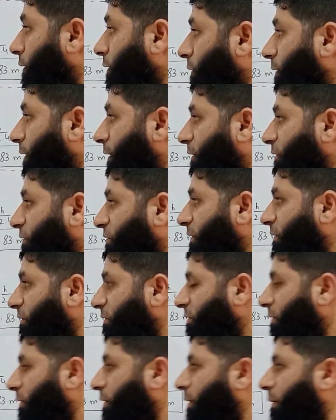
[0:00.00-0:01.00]
the
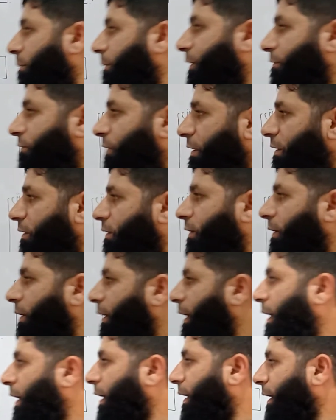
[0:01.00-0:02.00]
distance
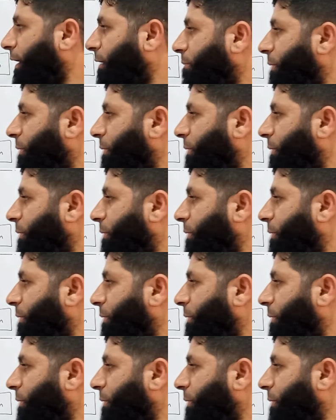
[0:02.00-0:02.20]
between A and